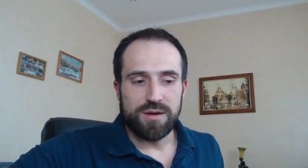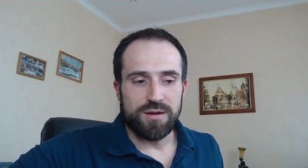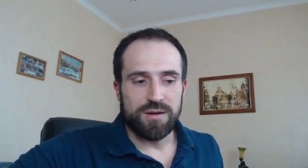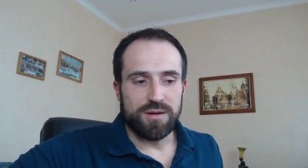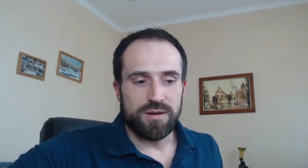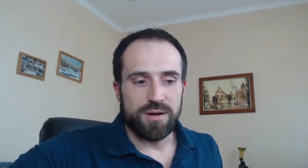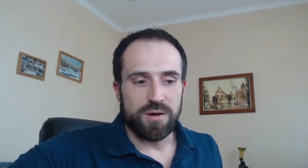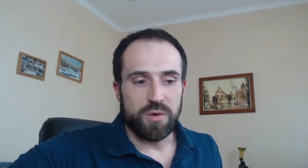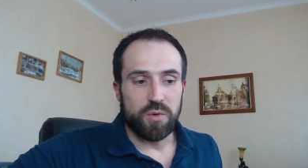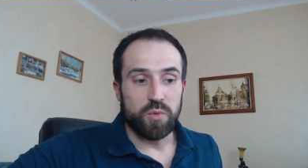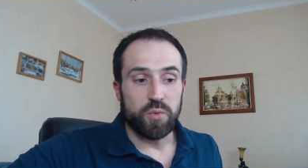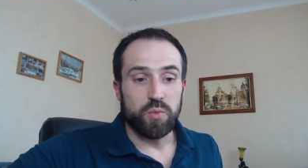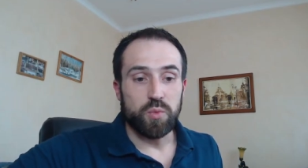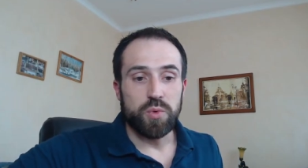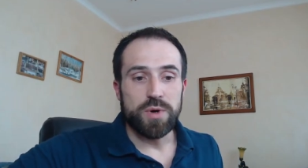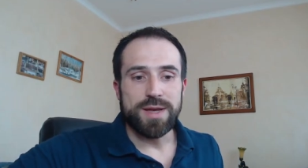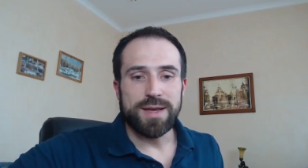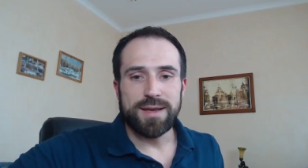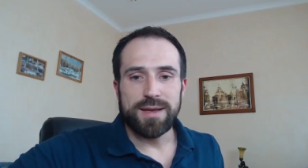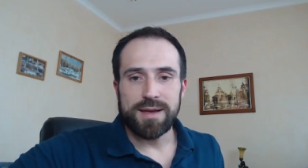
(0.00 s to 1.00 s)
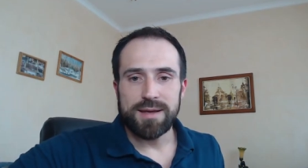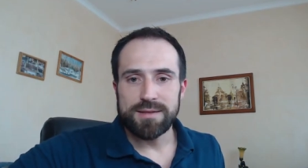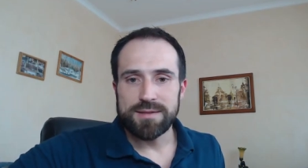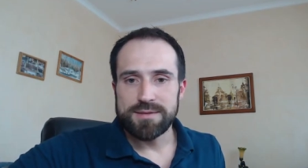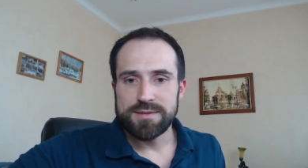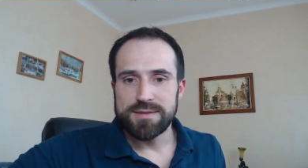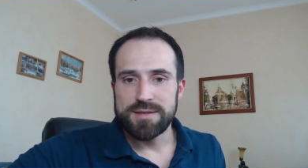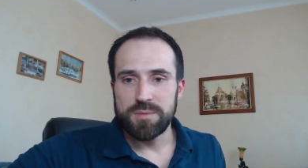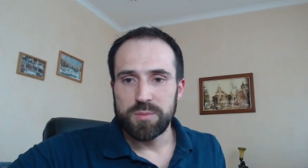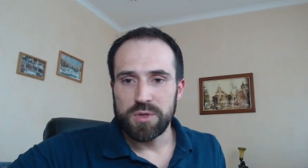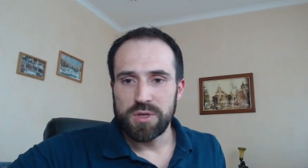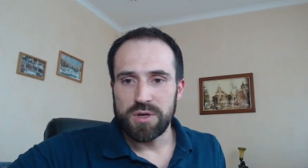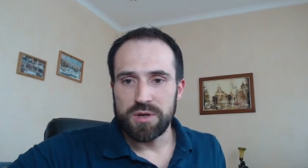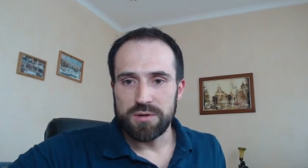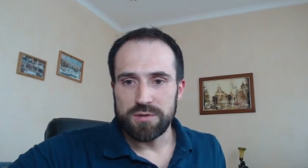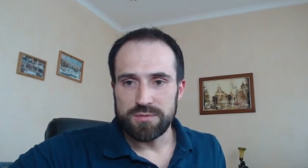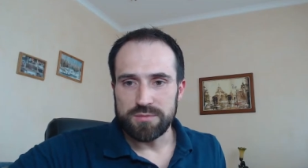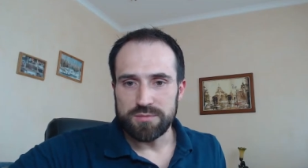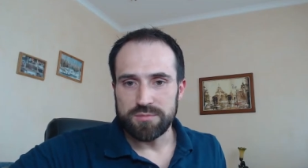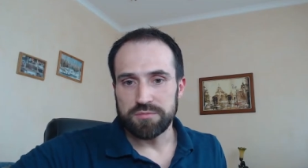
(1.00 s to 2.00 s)
uh, we had
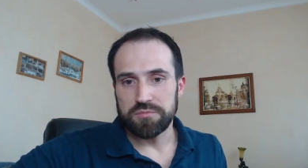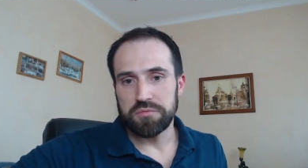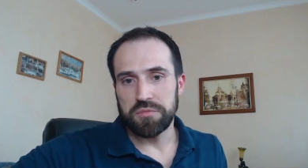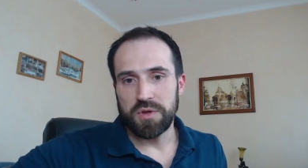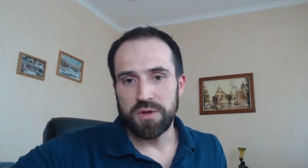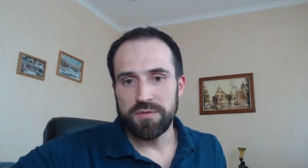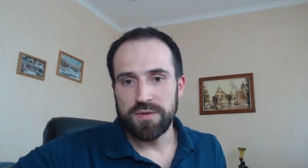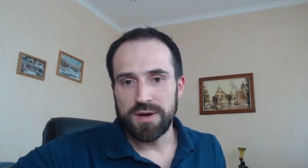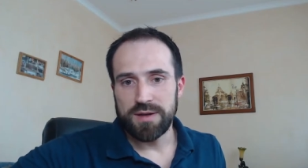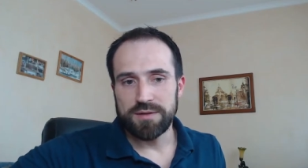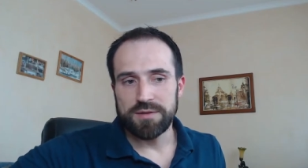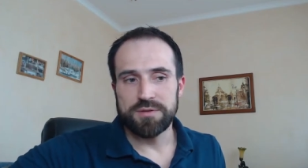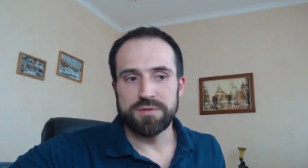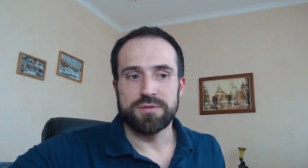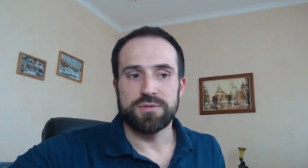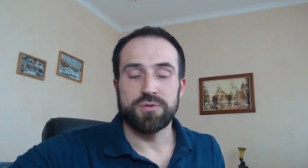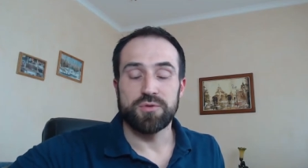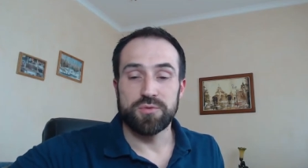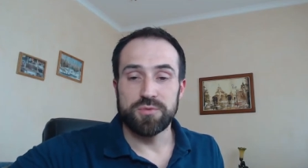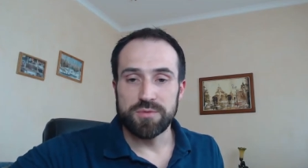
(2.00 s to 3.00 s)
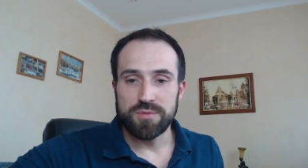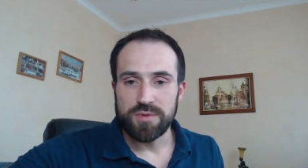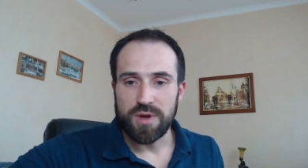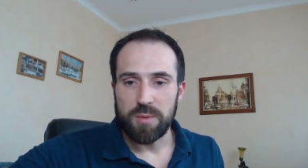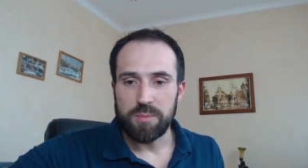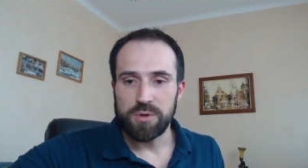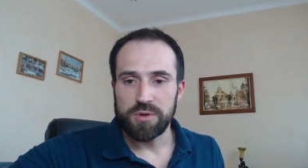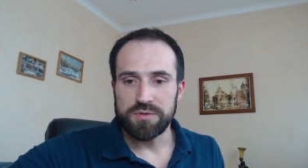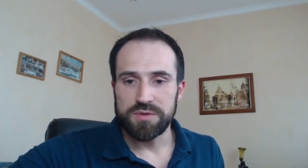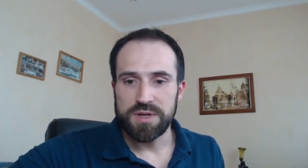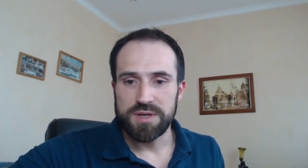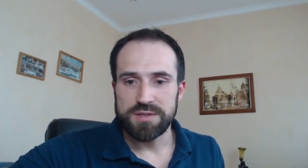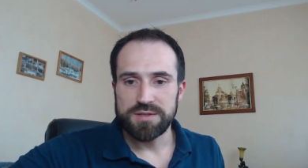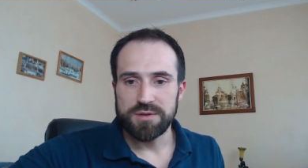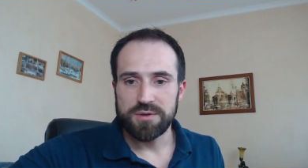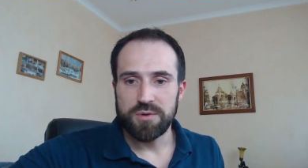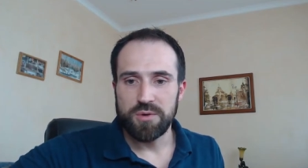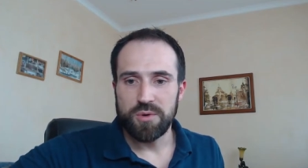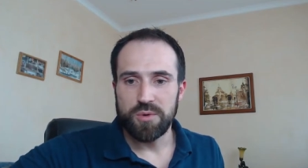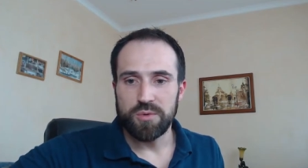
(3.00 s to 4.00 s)
similar event a couple of days
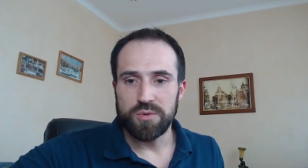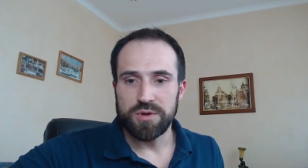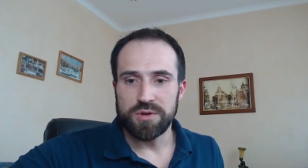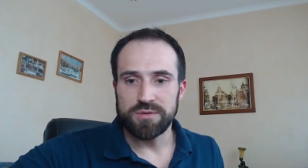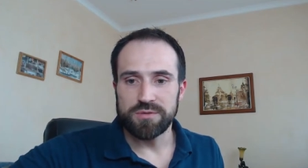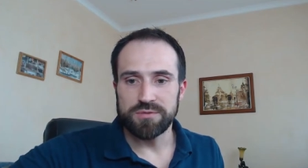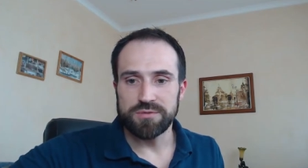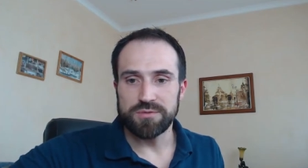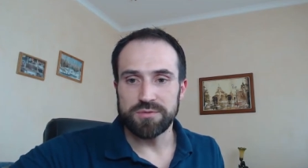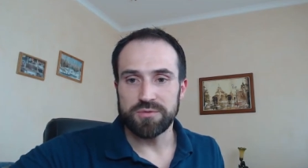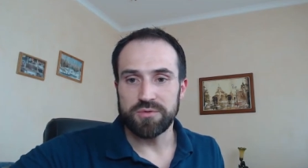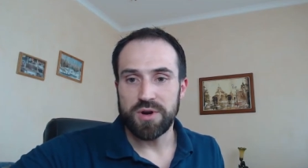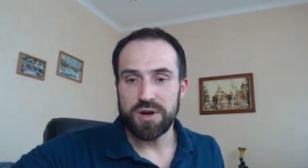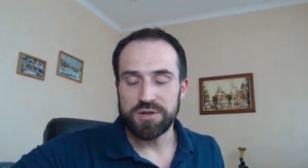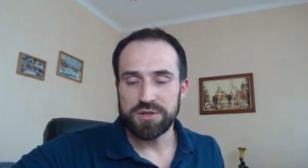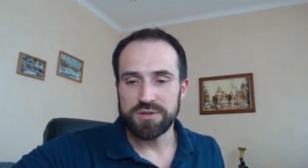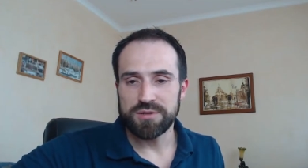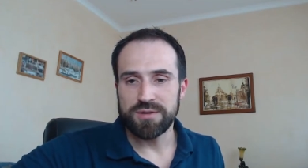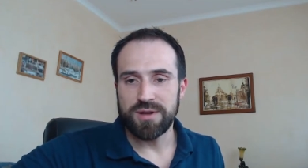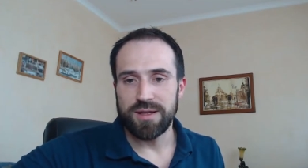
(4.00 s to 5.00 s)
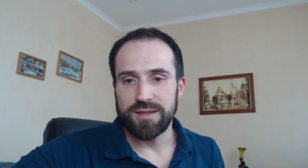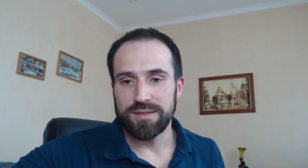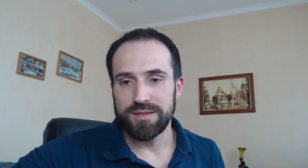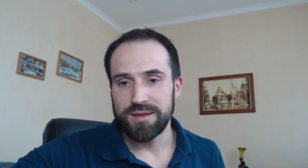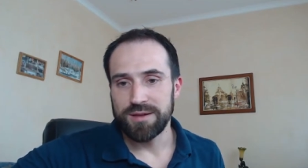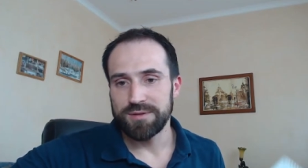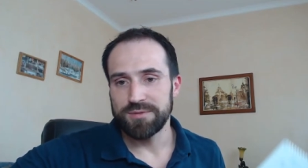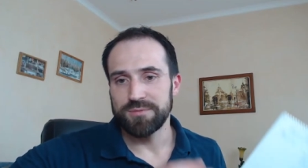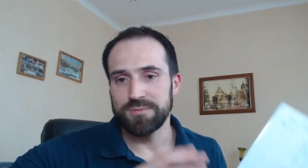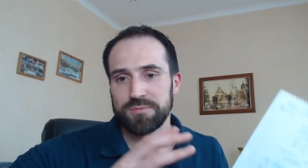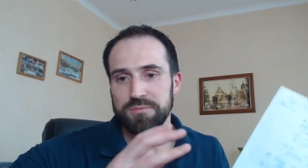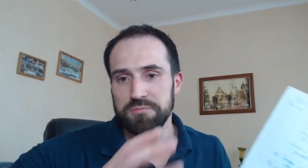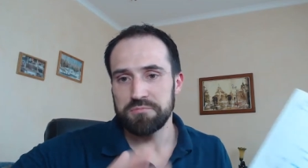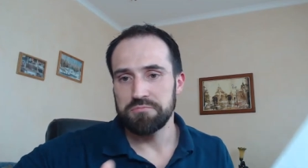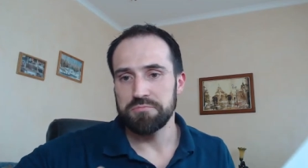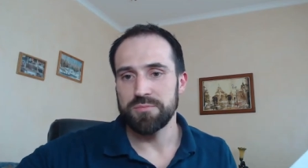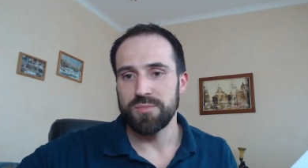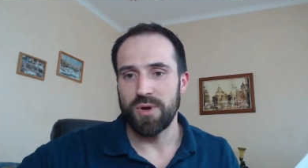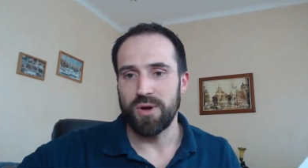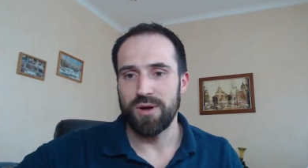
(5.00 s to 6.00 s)
ago in Russian, and then
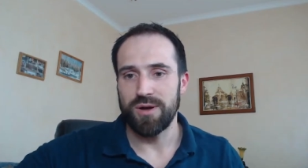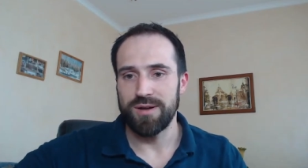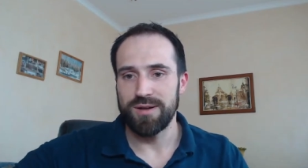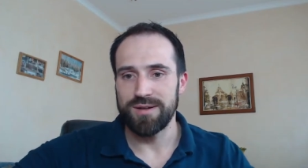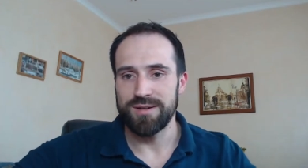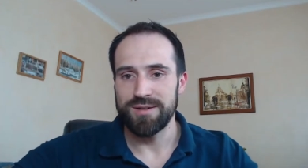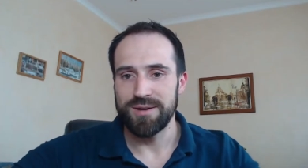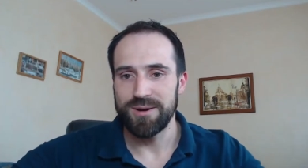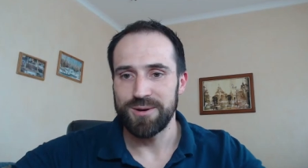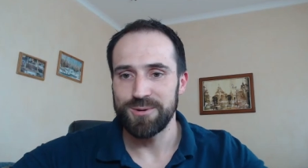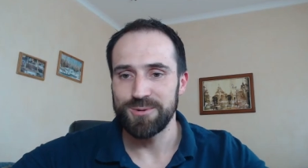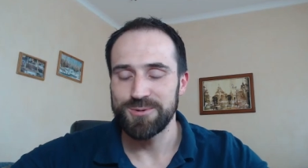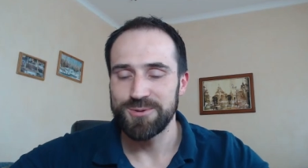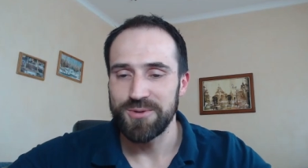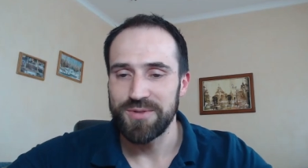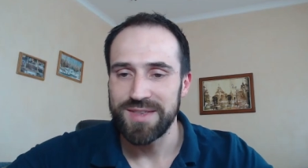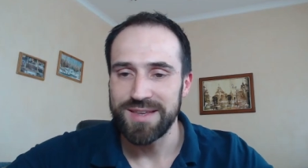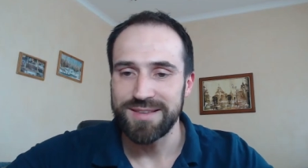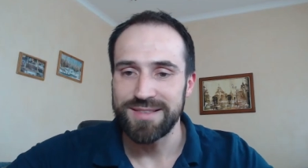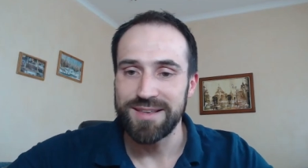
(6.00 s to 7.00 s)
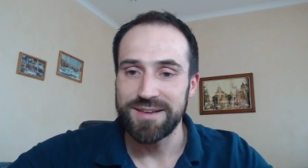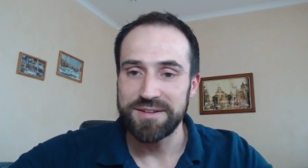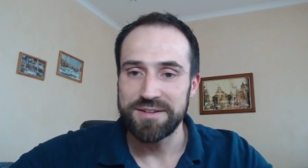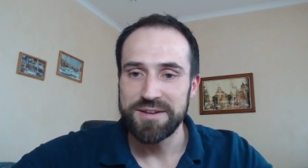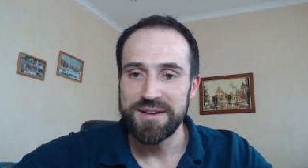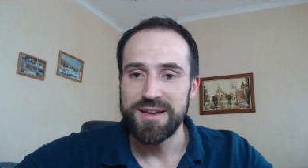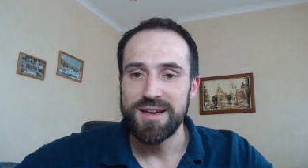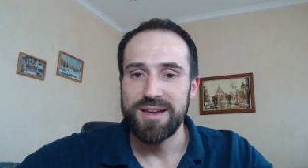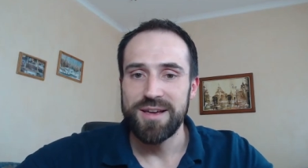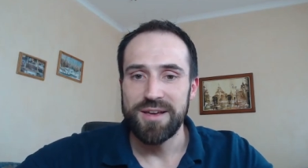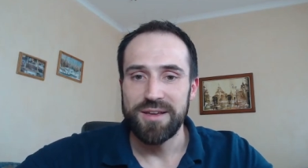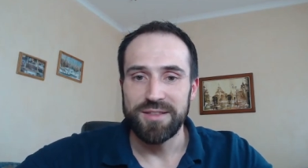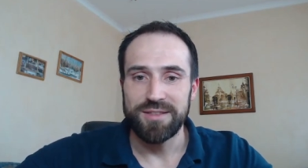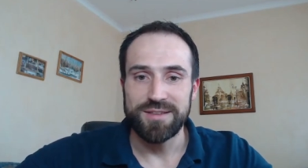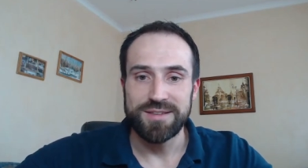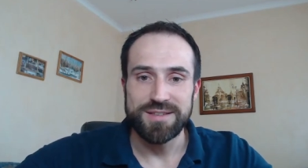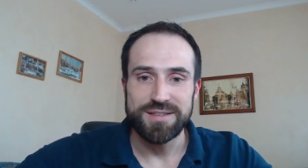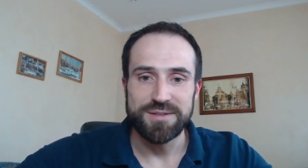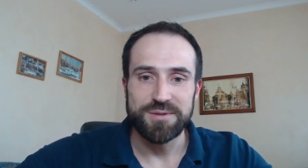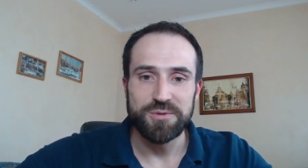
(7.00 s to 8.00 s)
uh, I also think that
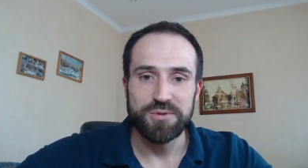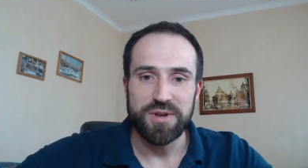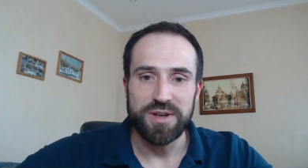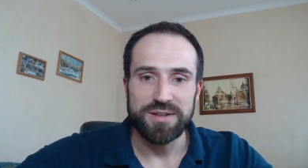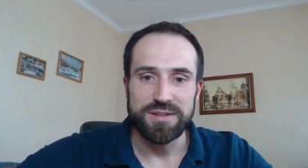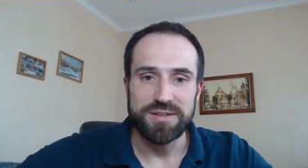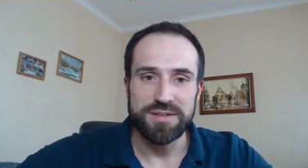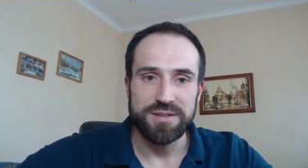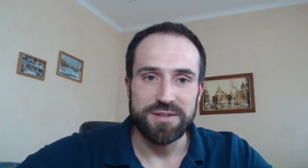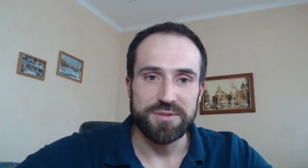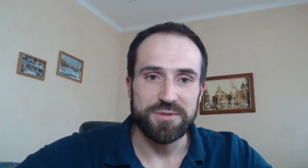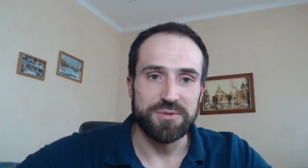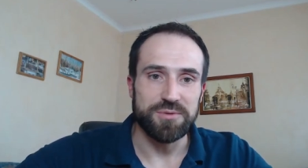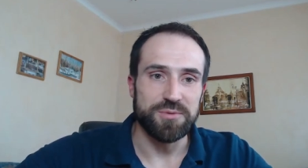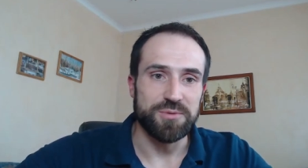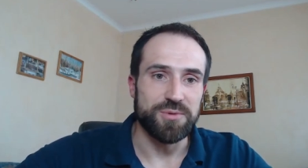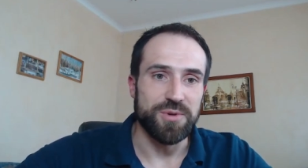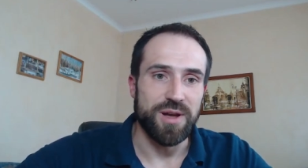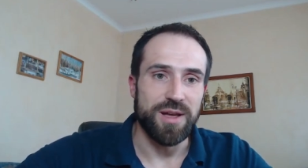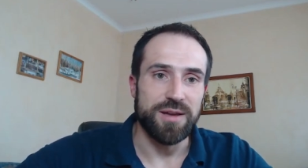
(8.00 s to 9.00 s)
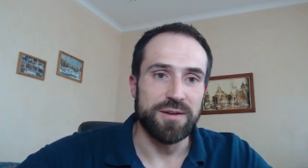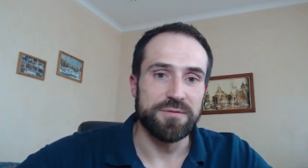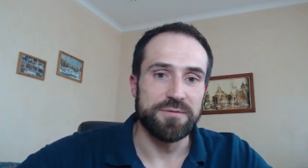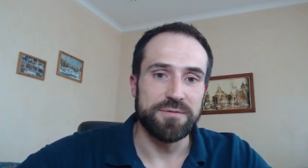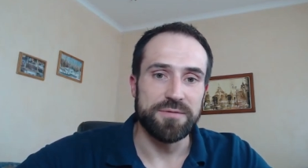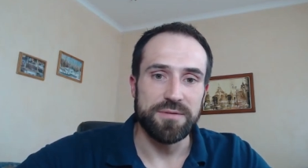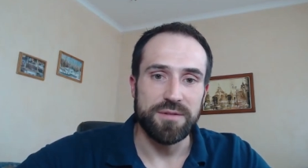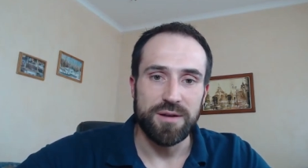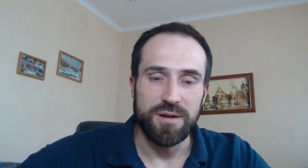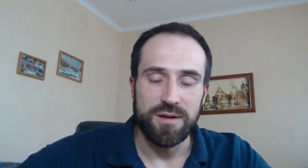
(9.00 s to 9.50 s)
this is good idea to have